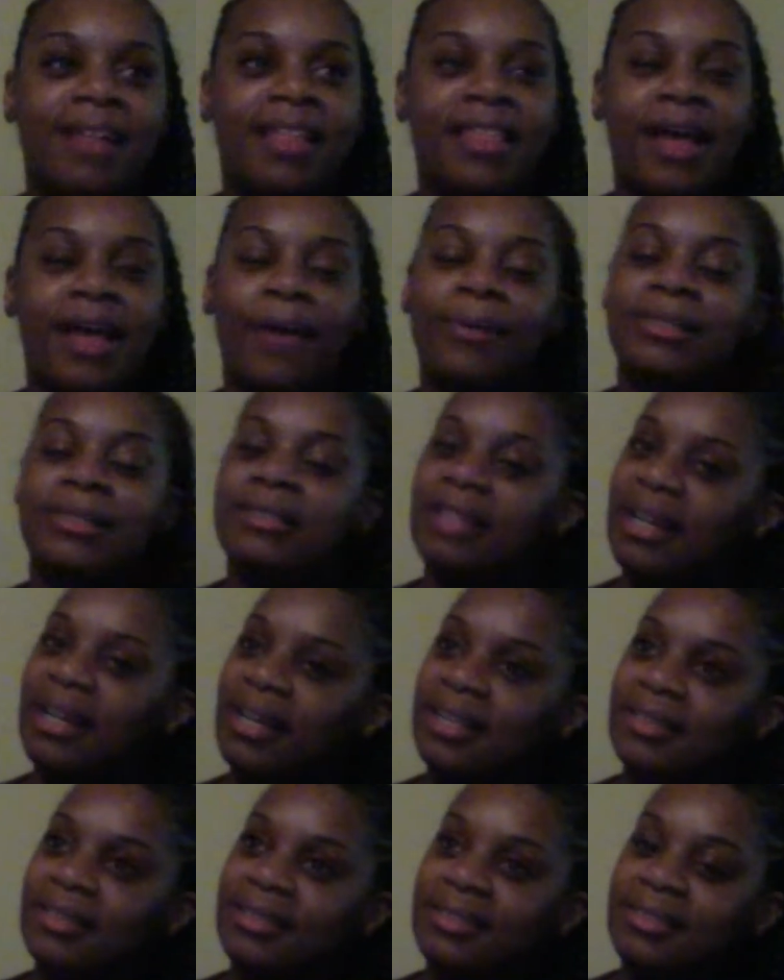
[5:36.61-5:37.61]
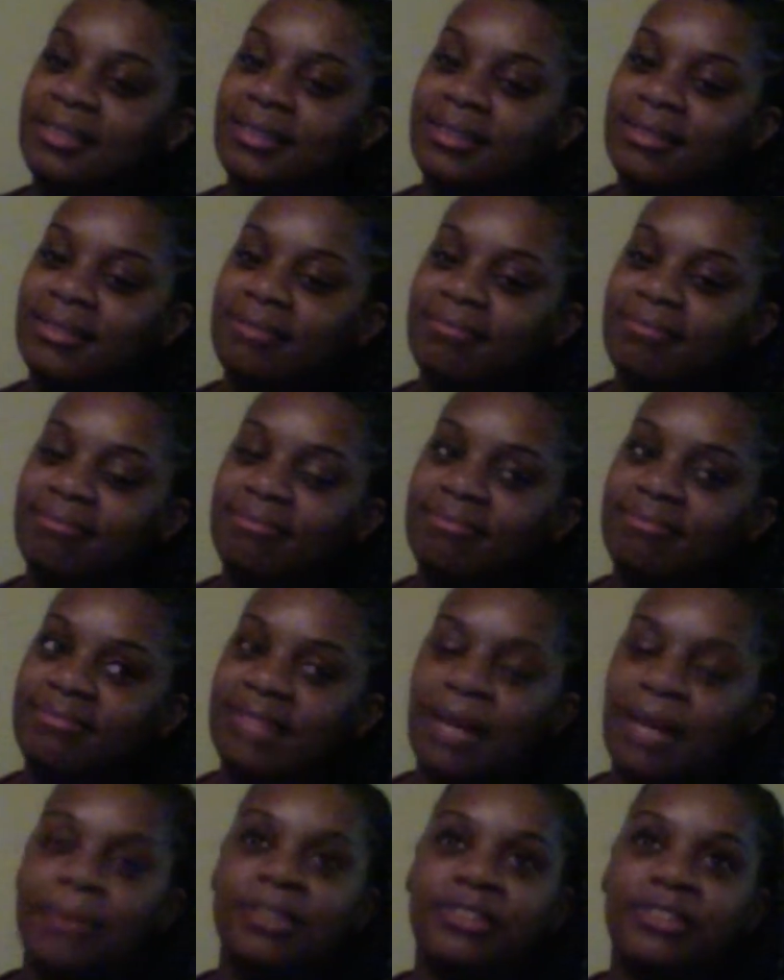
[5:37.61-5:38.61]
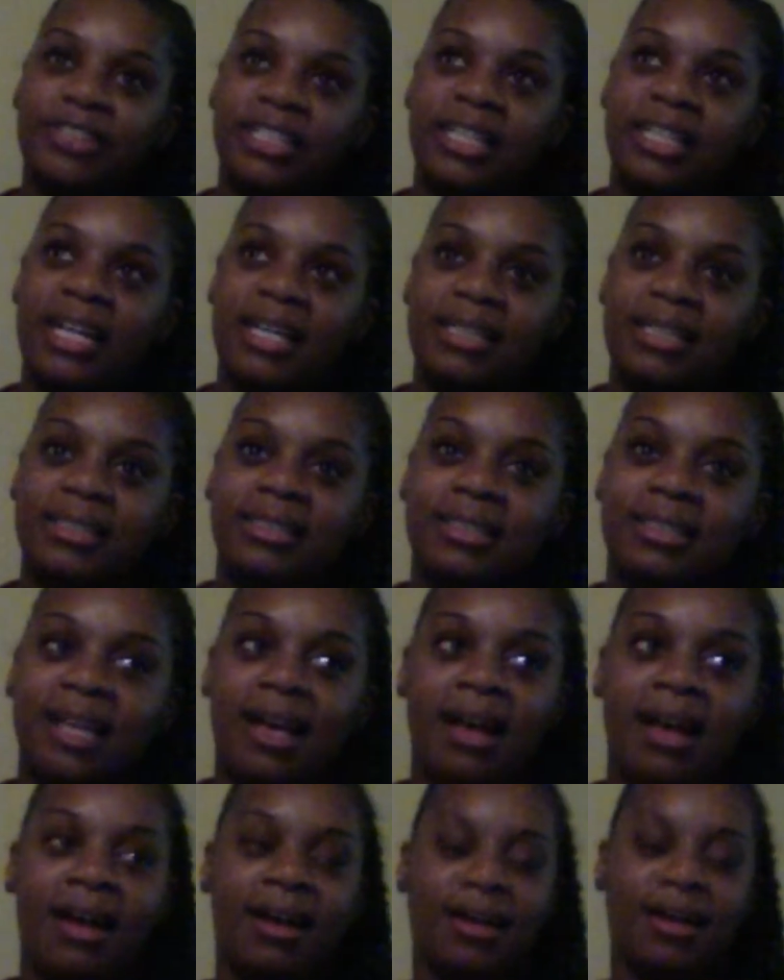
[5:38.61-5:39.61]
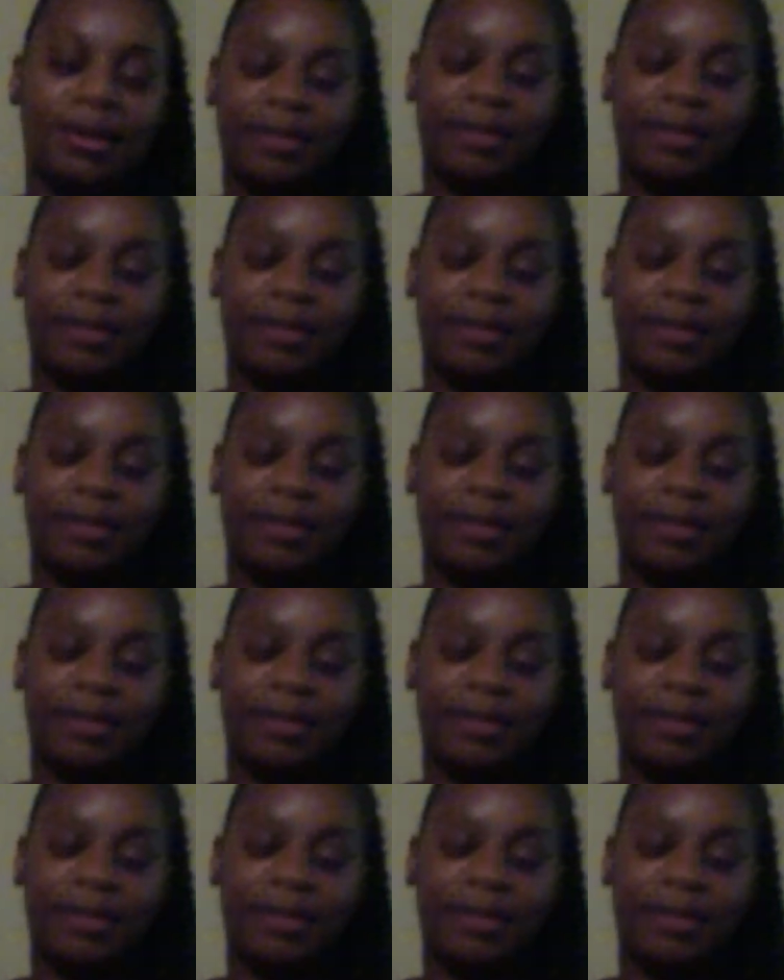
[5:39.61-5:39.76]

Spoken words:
That was nice. That was really nice.